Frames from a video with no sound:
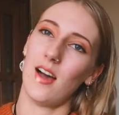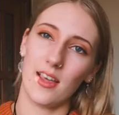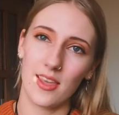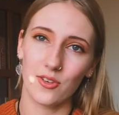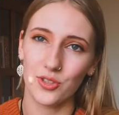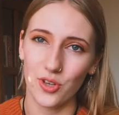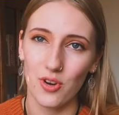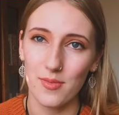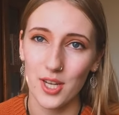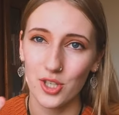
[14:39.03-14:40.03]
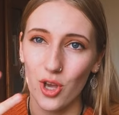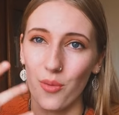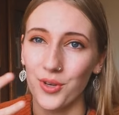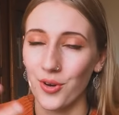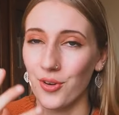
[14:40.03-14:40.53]
there is so much
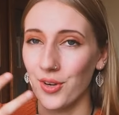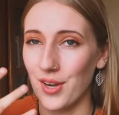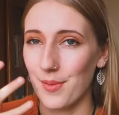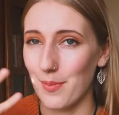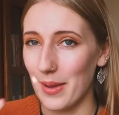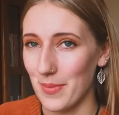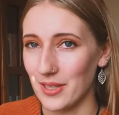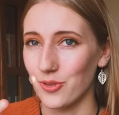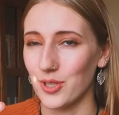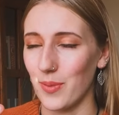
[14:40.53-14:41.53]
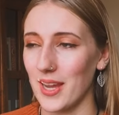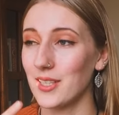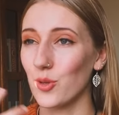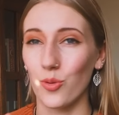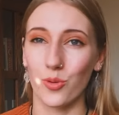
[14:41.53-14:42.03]
going on in my mental
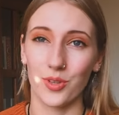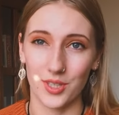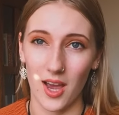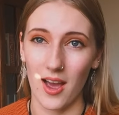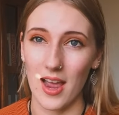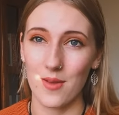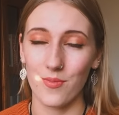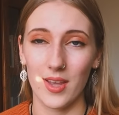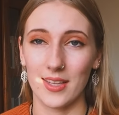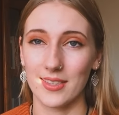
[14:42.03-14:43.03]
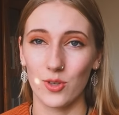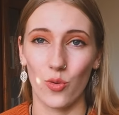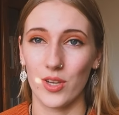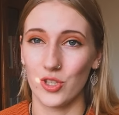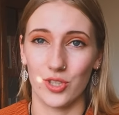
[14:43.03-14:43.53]
space all the time. It's
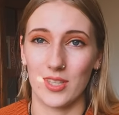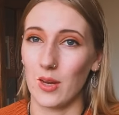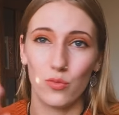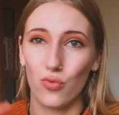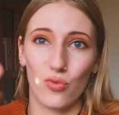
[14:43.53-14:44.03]
always just like